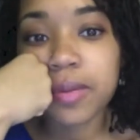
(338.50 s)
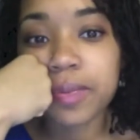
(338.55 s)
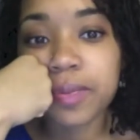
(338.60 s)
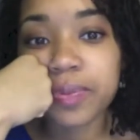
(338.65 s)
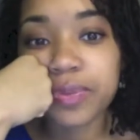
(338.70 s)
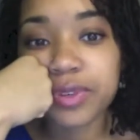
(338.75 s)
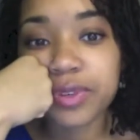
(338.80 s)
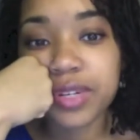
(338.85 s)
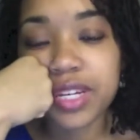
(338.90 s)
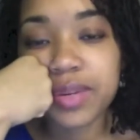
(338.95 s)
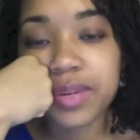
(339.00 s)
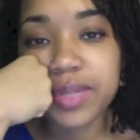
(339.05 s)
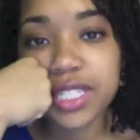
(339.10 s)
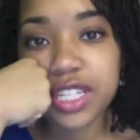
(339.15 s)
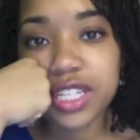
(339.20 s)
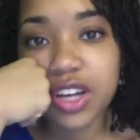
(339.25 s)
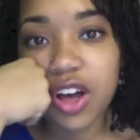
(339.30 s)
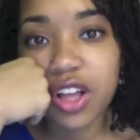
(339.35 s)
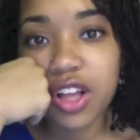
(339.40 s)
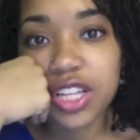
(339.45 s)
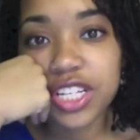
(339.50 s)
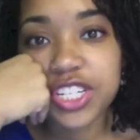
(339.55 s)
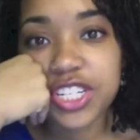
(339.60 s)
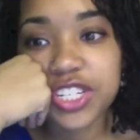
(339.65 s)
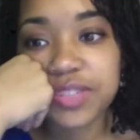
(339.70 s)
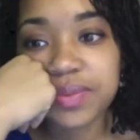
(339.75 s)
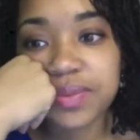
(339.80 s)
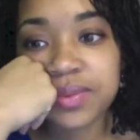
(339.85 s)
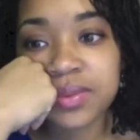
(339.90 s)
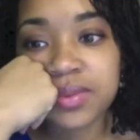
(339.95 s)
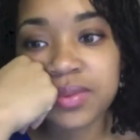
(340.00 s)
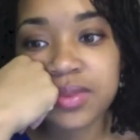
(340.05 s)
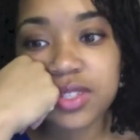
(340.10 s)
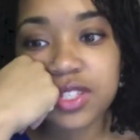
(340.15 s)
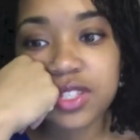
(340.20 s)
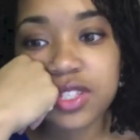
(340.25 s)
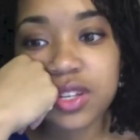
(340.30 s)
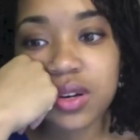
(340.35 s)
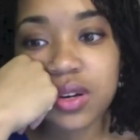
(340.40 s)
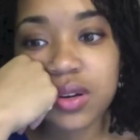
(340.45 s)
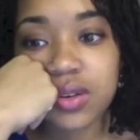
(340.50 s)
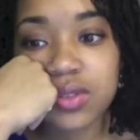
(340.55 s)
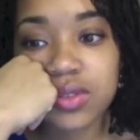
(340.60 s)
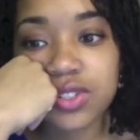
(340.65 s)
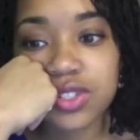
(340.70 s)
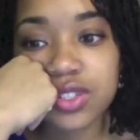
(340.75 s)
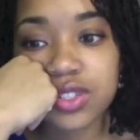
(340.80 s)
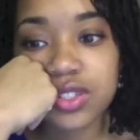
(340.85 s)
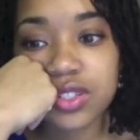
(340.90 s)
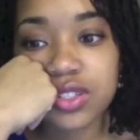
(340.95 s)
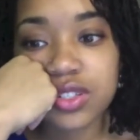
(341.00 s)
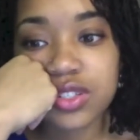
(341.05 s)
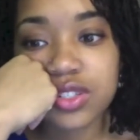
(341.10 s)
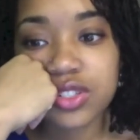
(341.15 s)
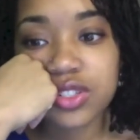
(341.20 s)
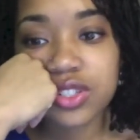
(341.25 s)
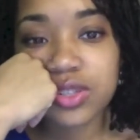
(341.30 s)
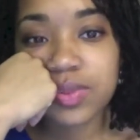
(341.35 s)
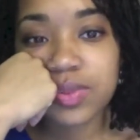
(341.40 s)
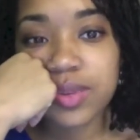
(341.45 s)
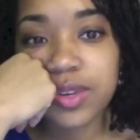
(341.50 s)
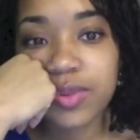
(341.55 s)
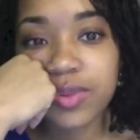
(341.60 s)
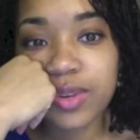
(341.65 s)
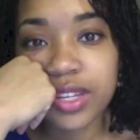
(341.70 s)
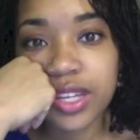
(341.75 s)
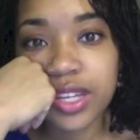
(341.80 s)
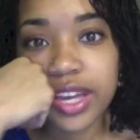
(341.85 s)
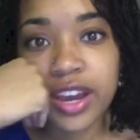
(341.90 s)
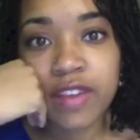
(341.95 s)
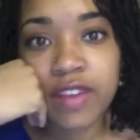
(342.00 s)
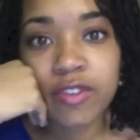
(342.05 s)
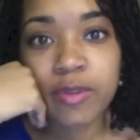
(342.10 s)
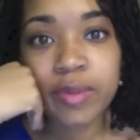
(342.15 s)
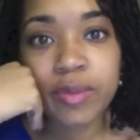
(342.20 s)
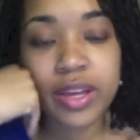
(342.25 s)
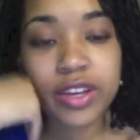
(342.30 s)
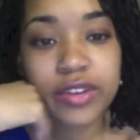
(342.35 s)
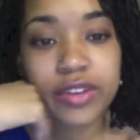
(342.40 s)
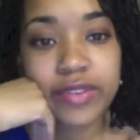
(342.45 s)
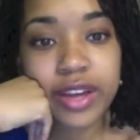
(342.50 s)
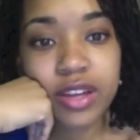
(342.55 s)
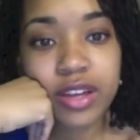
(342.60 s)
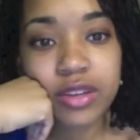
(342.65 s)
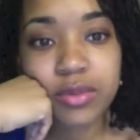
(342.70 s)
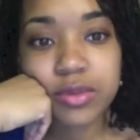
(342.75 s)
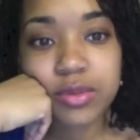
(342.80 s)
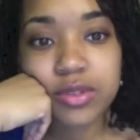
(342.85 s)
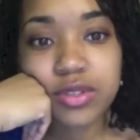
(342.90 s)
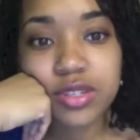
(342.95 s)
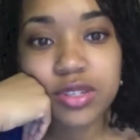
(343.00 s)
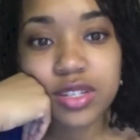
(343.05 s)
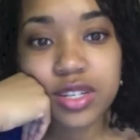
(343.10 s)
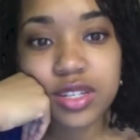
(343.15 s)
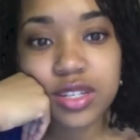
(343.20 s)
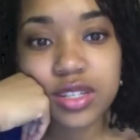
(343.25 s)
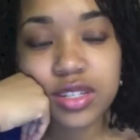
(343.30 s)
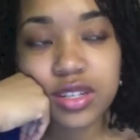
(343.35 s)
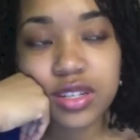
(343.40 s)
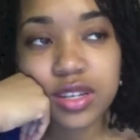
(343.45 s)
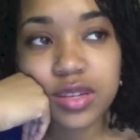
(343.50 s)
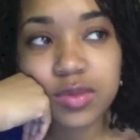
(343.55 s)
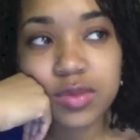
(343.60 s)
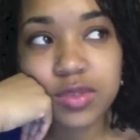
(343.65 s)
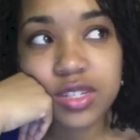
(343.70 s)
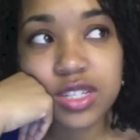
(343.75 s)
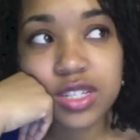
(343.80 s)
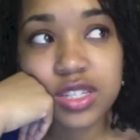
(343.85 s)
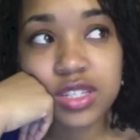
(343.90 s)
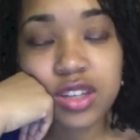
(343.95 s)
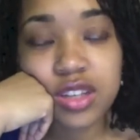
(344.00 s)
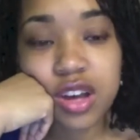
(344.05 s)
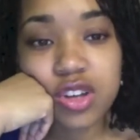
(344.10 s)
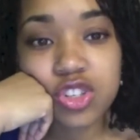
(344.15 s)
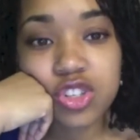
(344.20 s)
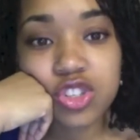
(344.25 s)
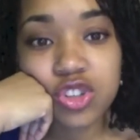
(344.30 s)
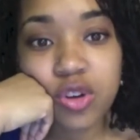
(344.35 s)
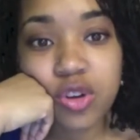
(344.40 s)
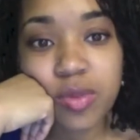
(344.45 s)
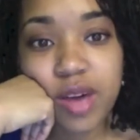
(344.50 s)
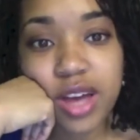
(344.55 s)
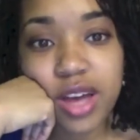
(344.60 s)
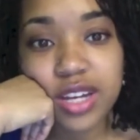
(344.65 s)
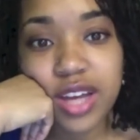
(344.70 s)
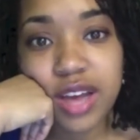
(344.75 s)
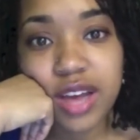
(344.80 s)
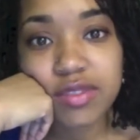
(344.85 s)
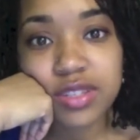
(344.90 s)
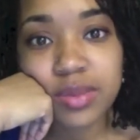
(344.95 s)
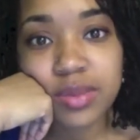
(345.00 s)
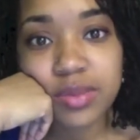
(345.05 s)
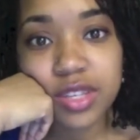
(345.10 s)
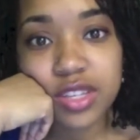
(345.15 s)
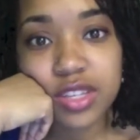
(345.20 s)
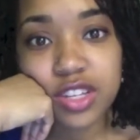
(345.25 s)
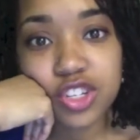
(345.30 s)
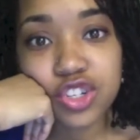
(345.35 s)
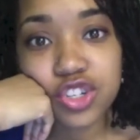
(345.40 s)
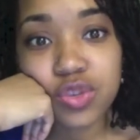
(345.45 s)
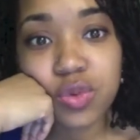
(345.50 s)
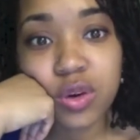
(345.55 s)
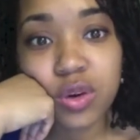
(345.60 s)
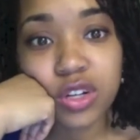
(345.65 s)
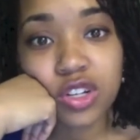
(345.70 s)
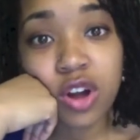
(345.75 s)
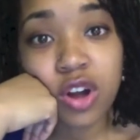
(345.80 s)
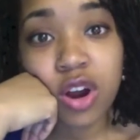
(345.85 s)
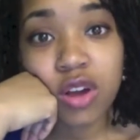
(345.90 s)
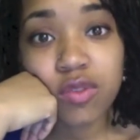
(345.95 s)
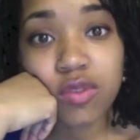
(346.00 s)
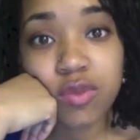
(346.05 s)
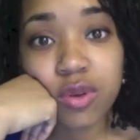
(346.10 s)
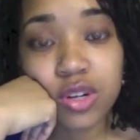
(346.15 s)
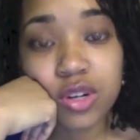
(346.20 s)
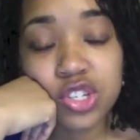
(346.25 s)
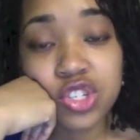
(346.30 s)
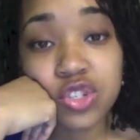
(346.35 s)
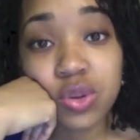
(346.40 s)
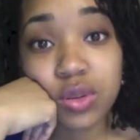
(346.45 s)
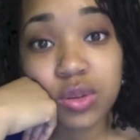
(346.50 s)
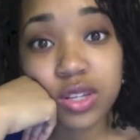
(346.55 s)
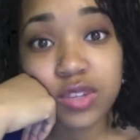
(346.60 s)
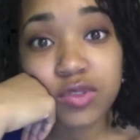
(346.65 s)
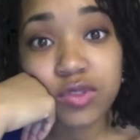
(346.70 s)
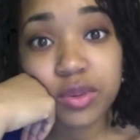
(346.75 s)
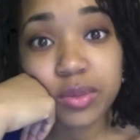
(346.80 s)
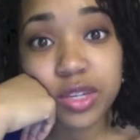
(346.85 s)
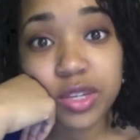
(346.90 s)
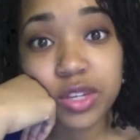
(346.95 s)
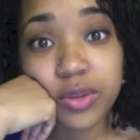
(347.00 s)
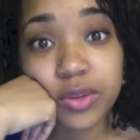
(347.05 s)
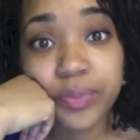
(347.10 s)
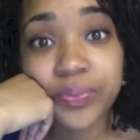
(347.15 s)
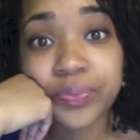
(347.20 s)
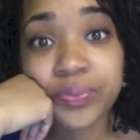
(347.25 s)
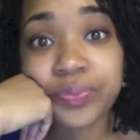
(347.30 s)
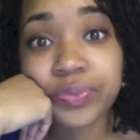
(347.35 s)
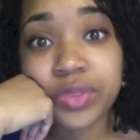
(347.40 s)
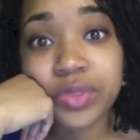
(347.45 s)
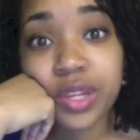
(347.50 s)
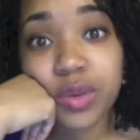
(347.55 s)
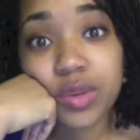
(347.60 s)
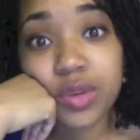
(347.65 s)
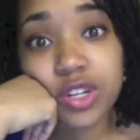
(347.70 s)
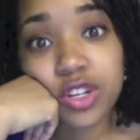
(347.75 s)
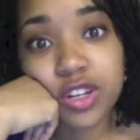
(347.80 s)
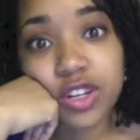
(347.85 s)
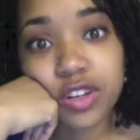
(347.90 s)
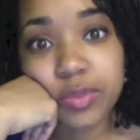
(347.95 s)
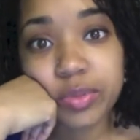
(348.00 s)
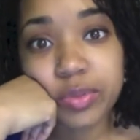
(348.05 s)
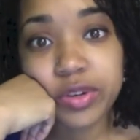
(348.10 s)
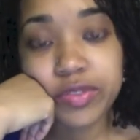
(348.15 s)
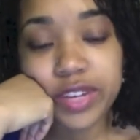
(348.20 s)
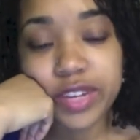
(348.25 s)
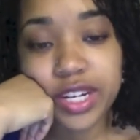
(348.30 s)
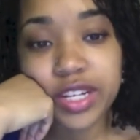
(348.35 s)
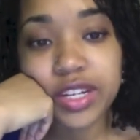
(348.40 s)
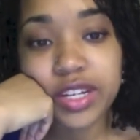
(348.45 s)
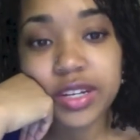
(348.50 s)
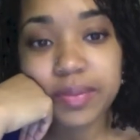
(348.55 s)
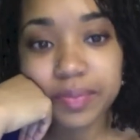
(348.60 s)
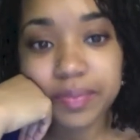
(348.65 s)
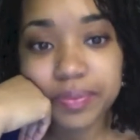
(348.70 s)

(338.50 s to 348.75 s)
when he was in college. So just be really careful about your valuables, because it would suck so bad to have something that you worked hard for stolen from you when you could have prevented it.